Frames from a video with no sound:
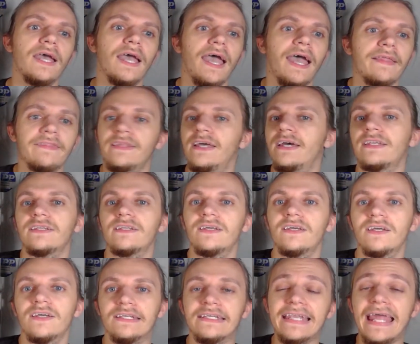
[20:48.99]
And then
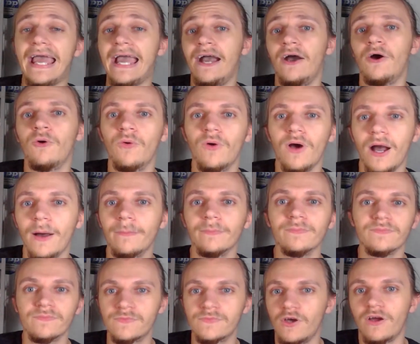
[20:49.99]
now
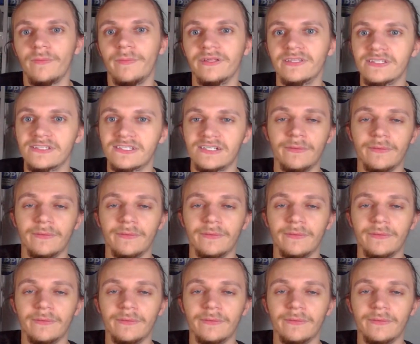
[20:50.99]
I'm talking about this,